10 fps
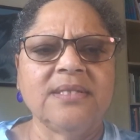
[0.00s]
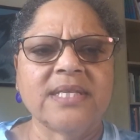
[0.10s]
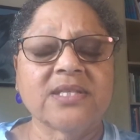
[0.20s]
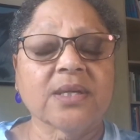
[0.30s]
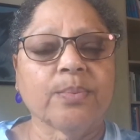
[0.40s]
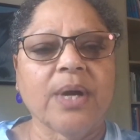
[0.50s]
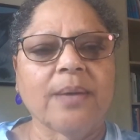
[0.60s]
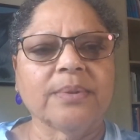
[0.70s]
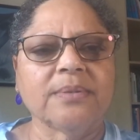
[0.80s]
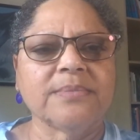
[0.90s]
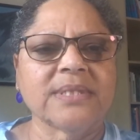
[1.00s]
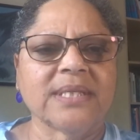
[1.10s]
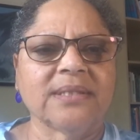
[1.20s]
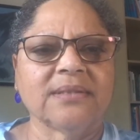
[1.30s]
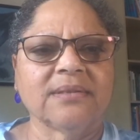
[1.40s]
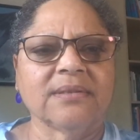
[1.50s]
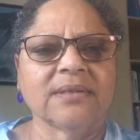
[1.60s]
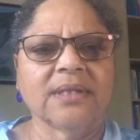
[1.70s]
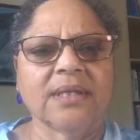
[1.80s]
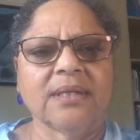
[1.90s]
disc problems
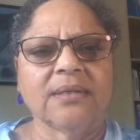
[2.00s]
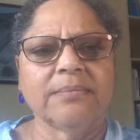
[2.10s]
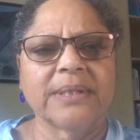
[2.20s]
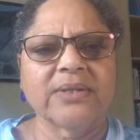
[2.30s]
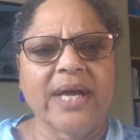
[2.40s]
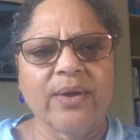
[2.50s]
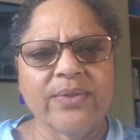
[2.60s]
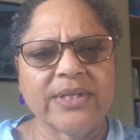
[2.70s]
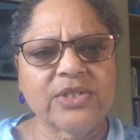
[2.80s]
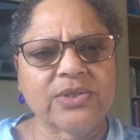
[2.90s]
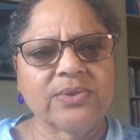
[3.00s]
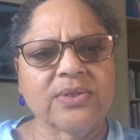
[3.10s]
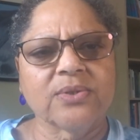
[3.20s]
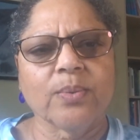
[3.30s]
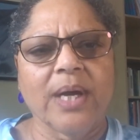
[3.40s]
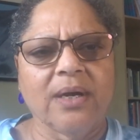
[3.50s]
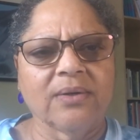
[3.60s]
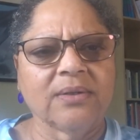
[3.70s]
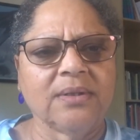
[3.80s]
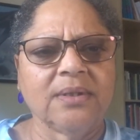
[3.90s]
and mental health issues as
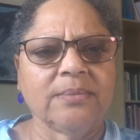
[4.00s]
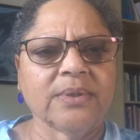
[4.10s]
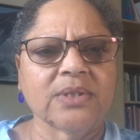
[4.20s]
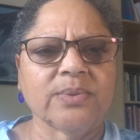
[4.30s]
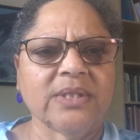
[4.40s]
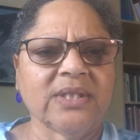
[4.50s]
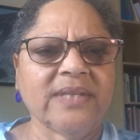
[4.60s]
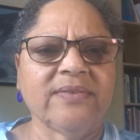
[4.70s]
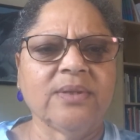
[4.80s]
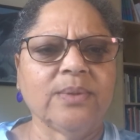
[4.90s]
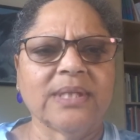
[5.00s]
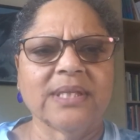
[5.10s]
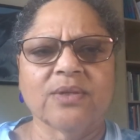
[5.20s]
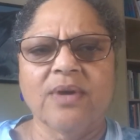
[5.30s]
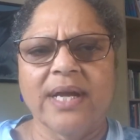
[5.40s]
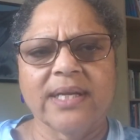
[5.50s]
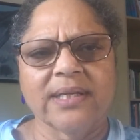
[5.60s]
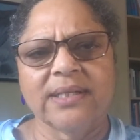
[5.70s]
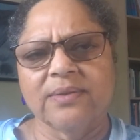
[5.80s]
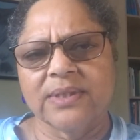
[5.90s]
well. Because when you're living with a chronic
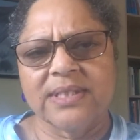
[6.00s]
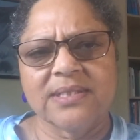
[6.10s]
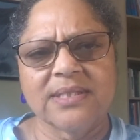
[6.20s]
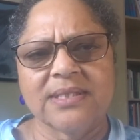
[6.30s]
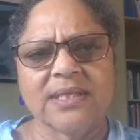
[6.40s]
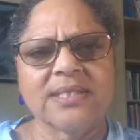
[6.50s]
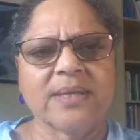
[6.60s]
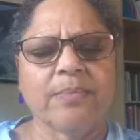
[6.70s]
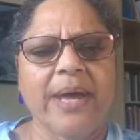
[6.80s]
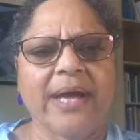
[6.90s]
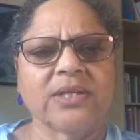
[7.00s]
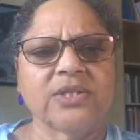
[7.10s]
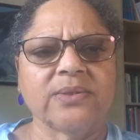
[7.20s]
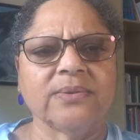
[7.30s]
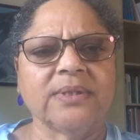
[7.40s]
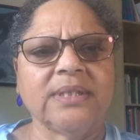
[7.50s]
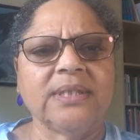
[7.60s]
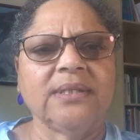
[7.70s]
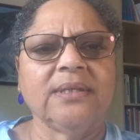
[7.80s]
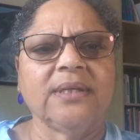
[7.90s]
illness, it does impact you
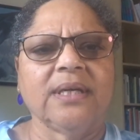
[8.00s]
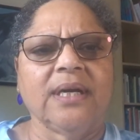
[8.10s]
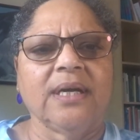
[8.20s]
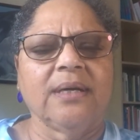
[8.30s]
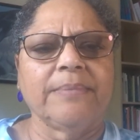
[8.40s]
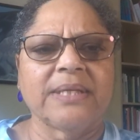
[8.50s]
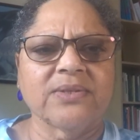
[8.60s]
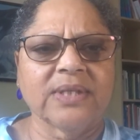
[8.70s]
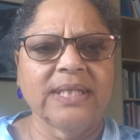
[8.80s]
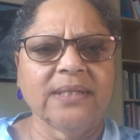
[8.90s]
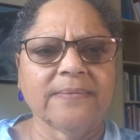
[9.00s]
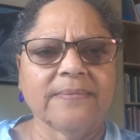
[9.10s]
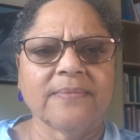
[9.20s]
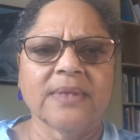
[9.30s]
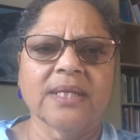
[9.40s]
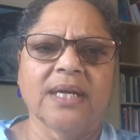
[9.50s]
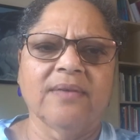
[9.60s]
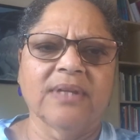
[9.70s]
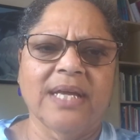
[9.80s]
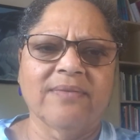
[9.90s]
mentally. I
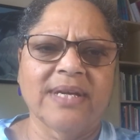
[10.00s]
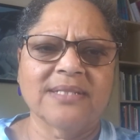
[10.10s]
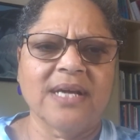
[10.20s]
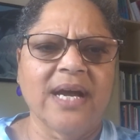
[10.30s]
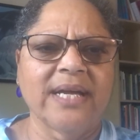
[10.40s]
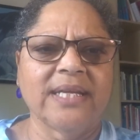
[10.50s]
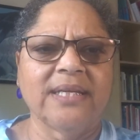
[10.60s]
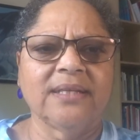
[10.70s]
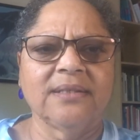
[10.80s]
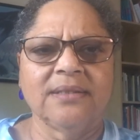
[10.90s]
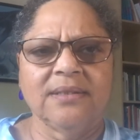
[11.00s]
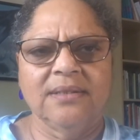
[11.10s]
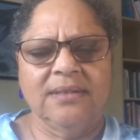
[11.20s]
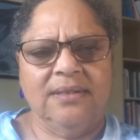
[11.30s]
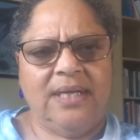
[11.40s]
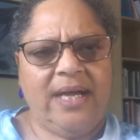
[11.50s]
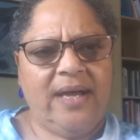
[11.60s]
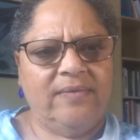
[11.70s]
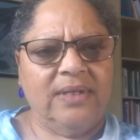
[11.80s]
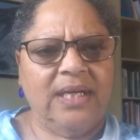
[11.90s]
have a lot of anxiety. I
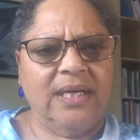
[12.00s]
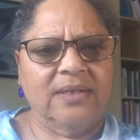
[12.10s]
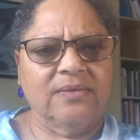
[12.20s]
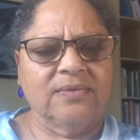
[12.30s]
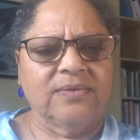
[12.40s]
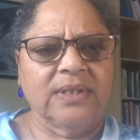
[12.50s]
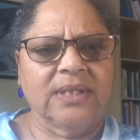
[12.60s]
have a lot of